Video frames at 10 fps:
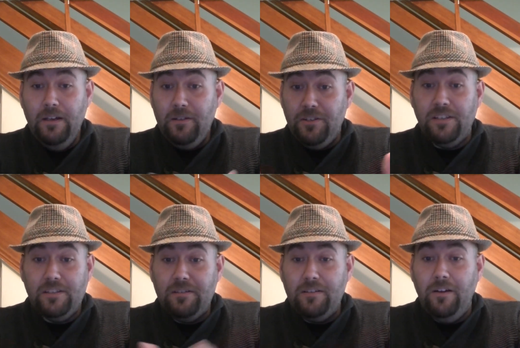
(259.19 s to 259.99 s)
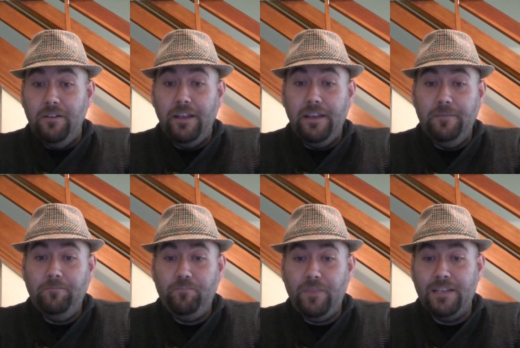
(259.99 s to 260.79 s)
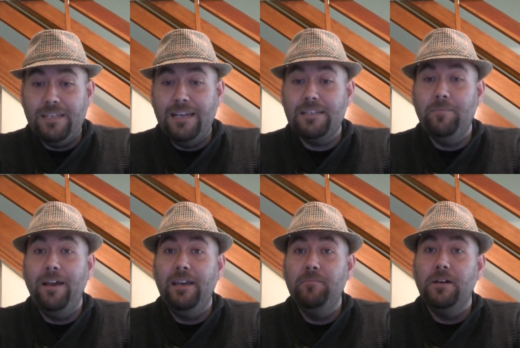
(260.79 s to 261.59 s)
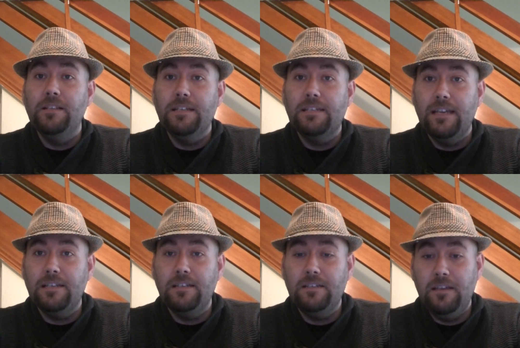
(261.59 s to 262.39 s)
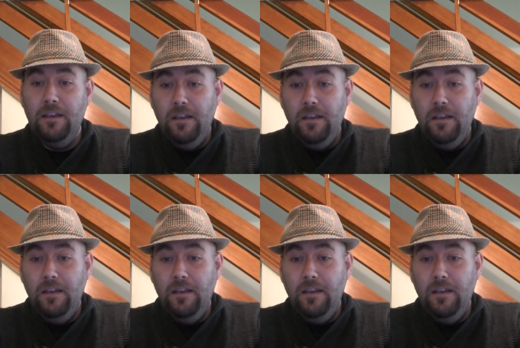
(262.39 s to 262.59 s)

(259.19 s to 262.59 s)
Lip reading: which is only exacerbated by the assessors,